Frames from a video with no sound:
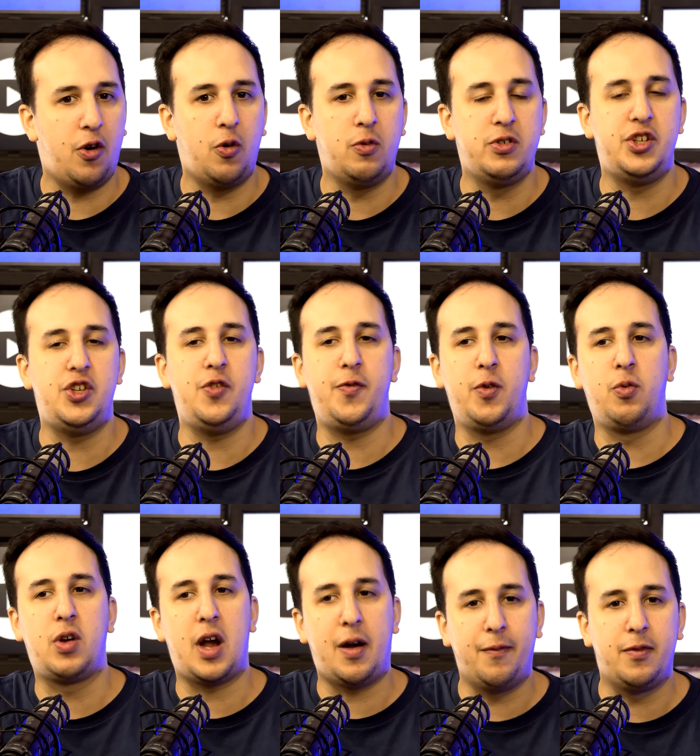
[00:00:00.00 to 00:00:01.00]
or did you feel
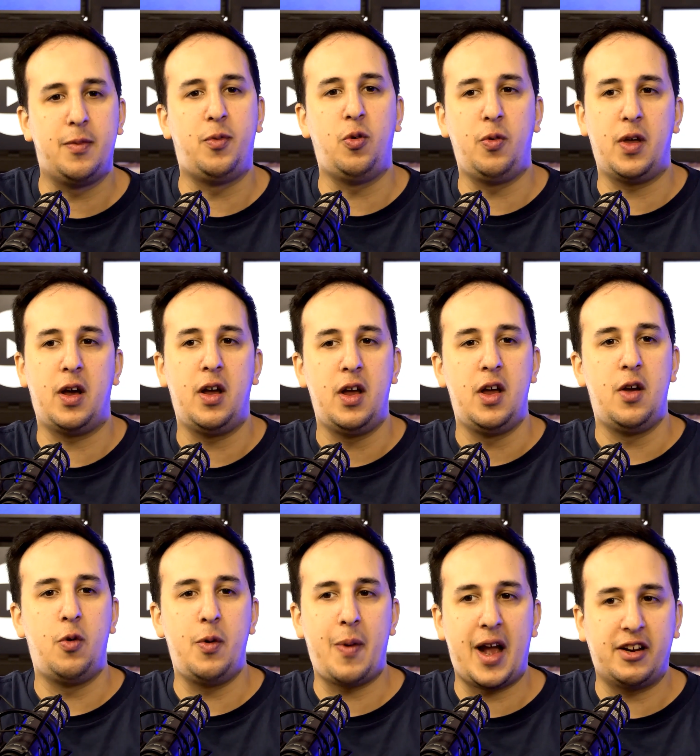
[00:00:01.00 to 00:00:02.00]
comfortable that
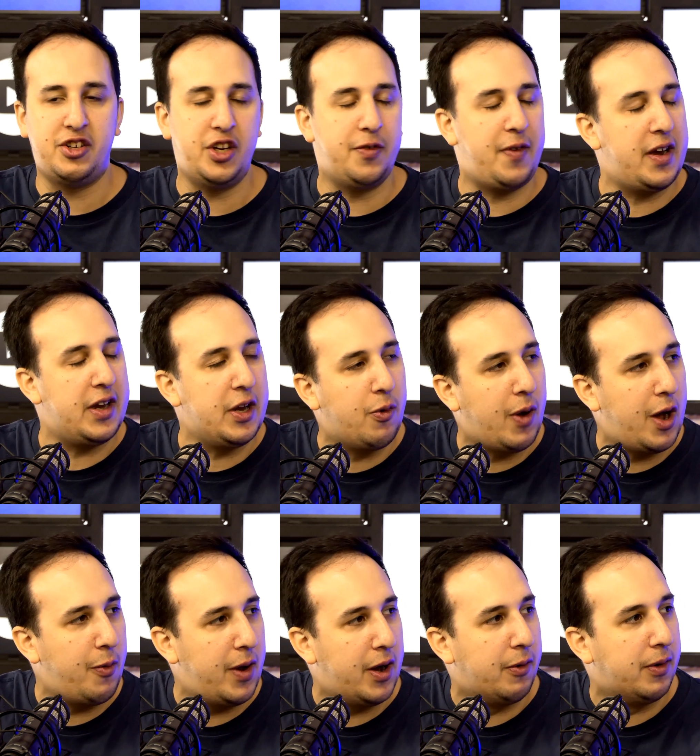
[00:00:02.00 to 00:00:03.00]
we were actually defending
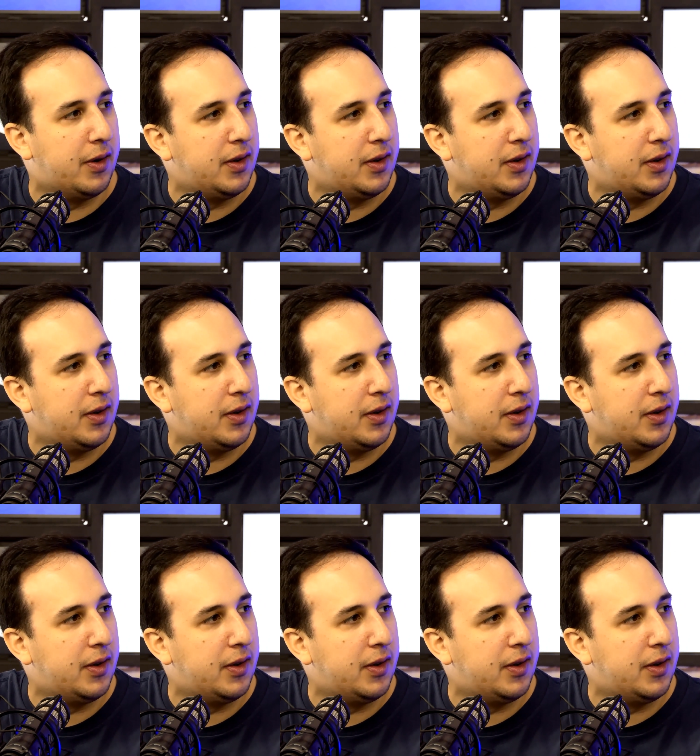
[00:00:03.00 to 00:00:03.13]
quite well?